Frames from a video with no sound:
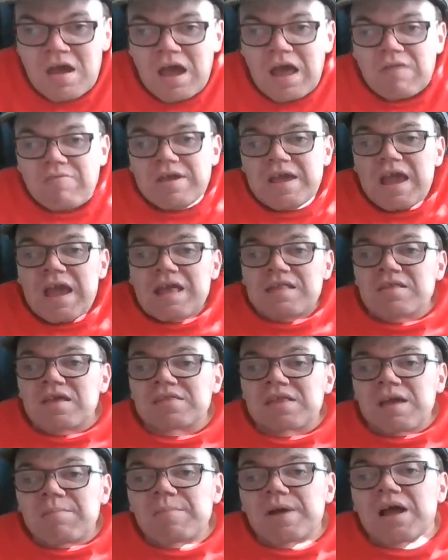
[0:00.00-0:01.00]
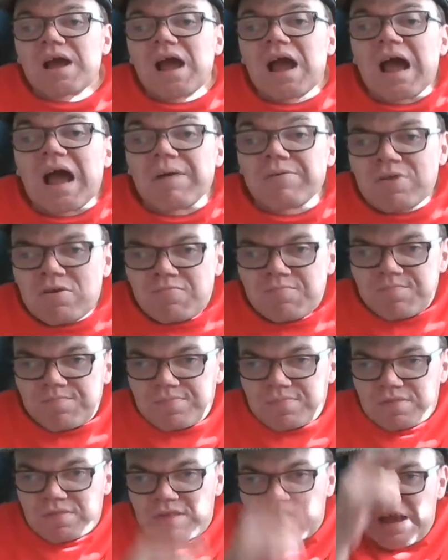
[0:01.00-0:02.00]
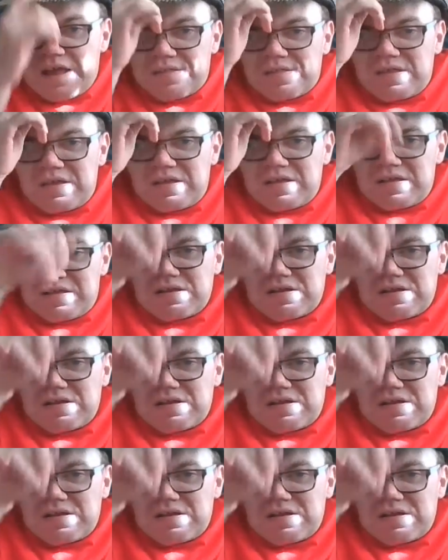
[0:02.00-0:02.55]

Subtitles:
Anyway, until next time, I'll see you guys.